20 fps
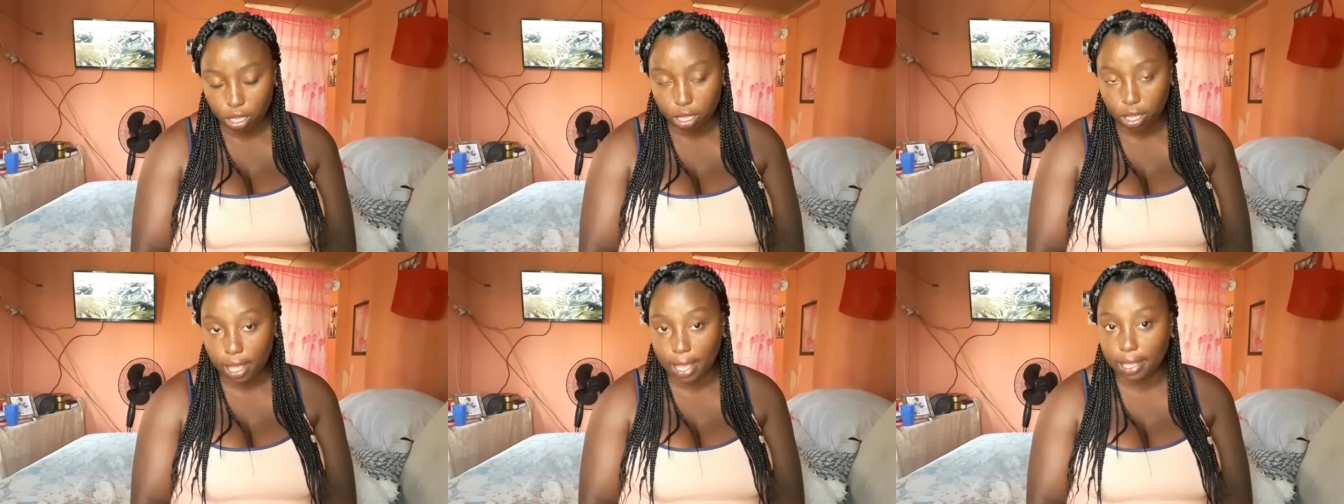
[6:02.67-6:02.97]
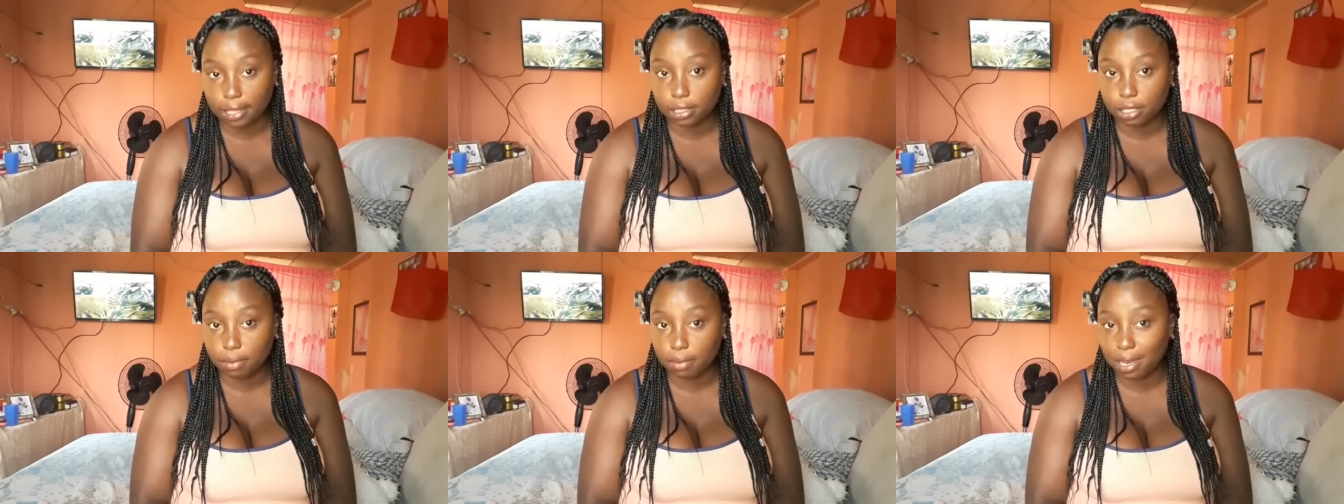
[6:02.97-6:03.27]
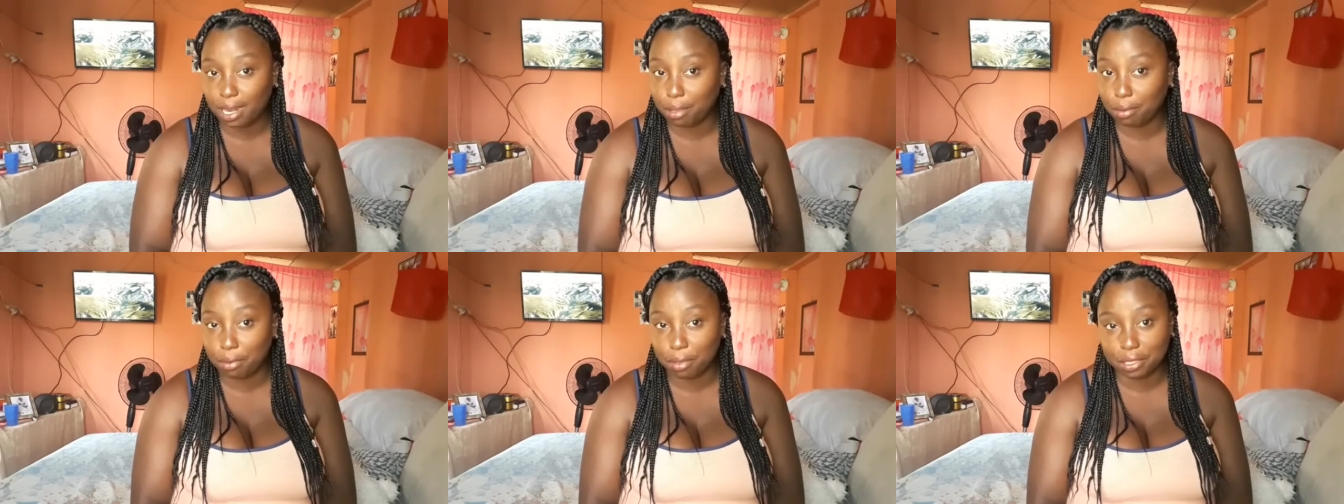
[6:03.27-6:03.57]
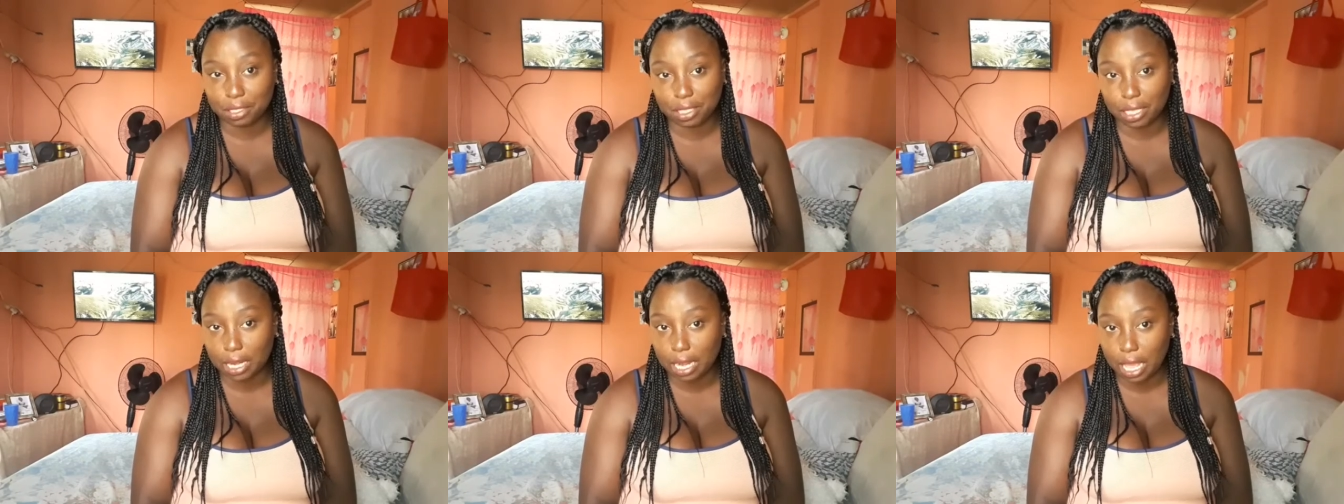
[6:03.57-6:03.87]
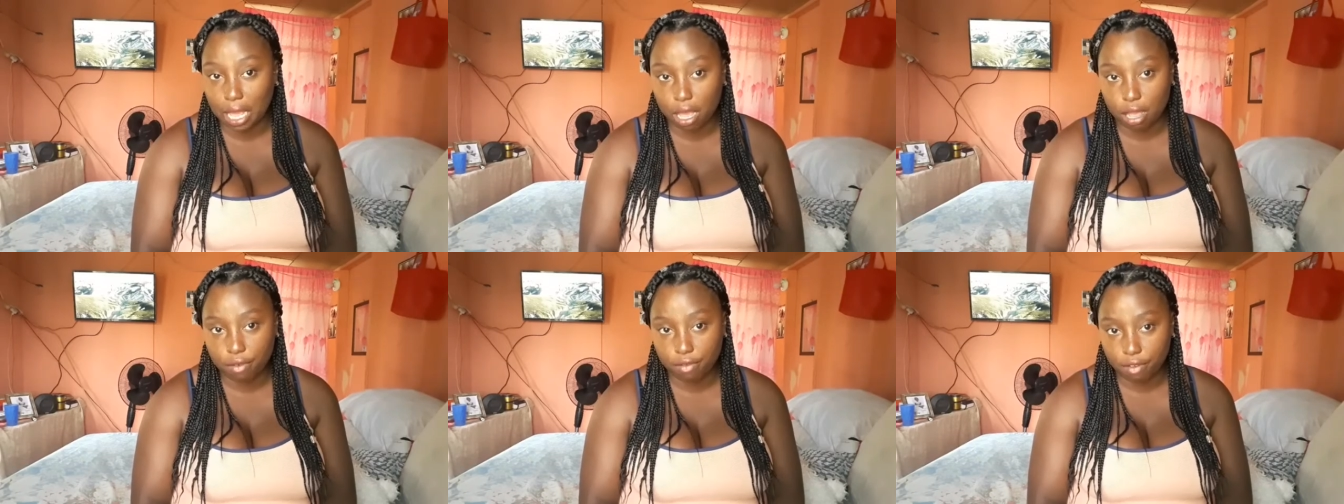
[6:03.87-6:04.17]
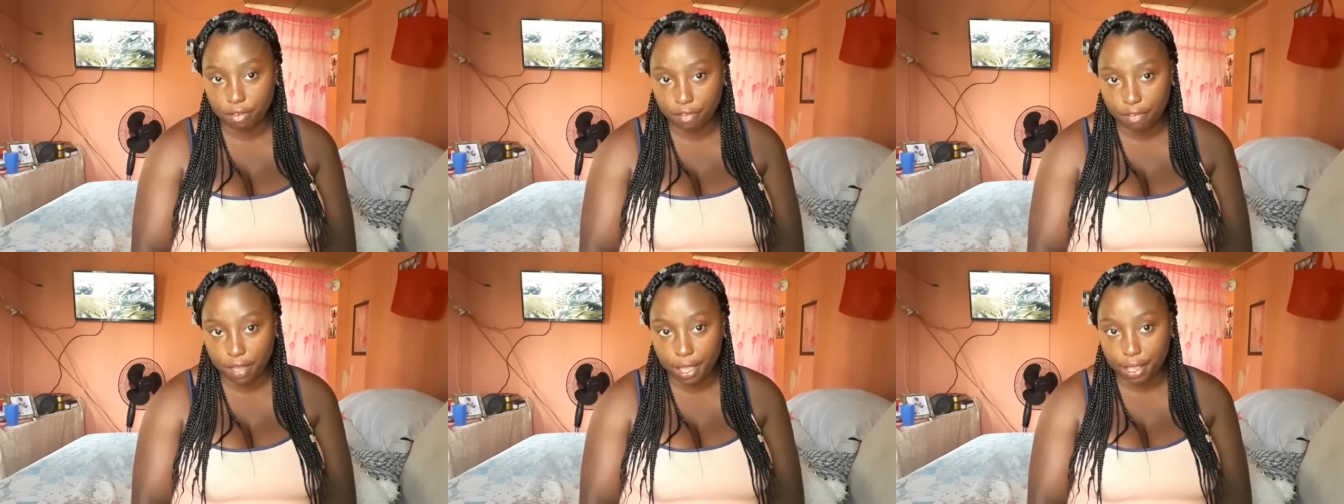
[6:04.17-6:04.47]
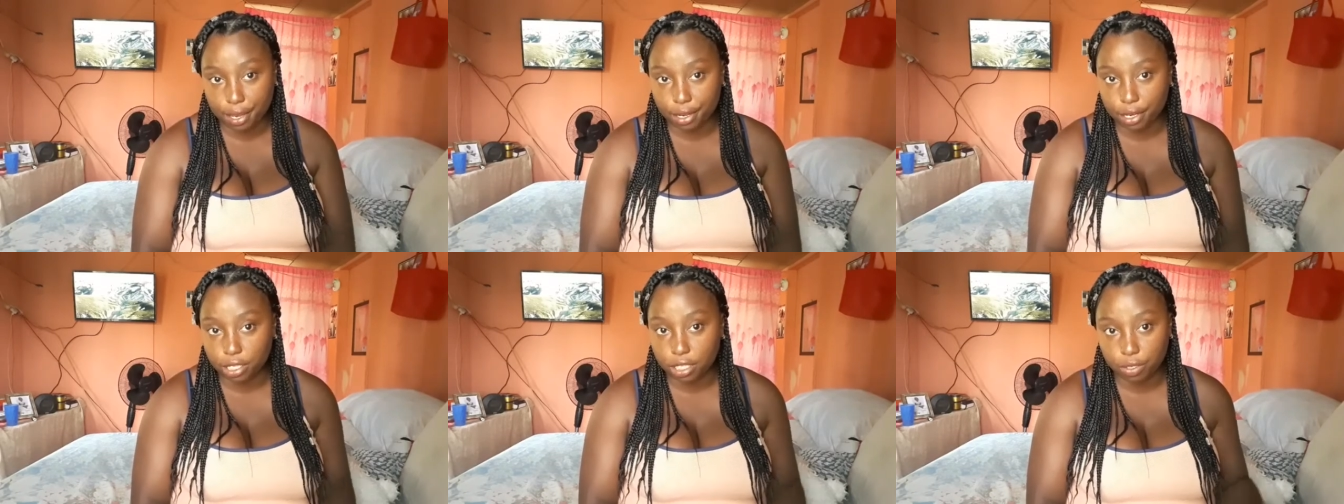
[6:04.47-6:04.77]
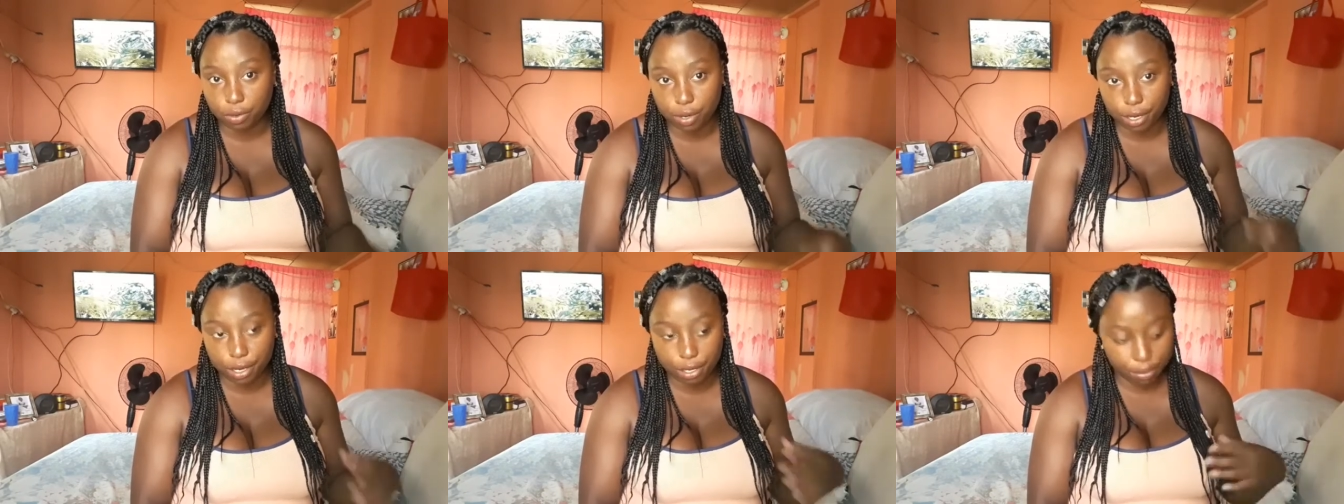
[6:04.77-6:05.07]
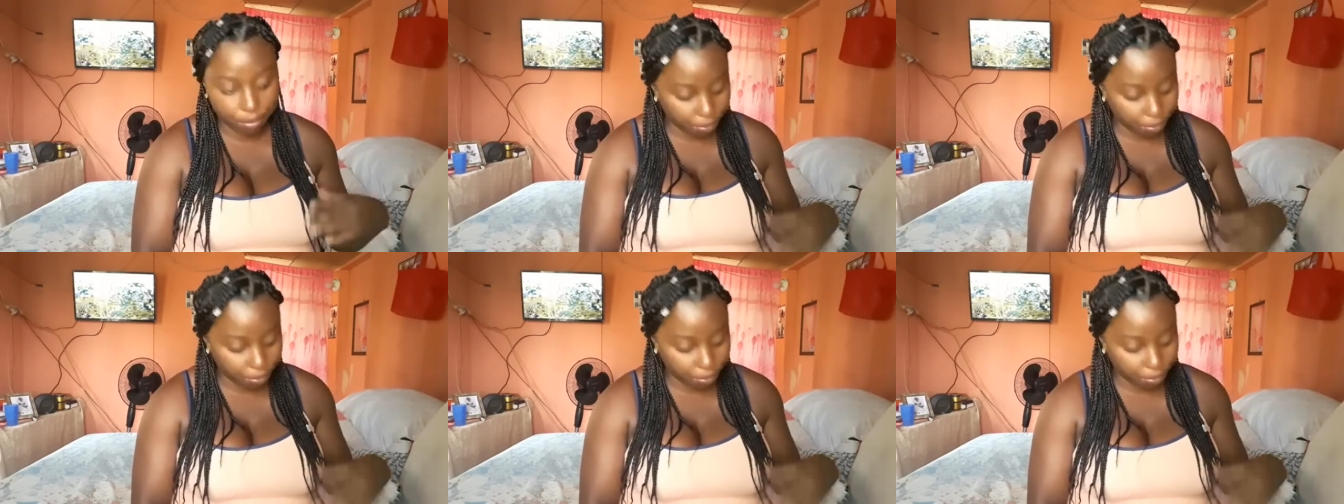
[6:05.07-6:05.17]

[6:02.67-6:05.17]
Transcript: Guys, some of them questions are for fans. Sorry.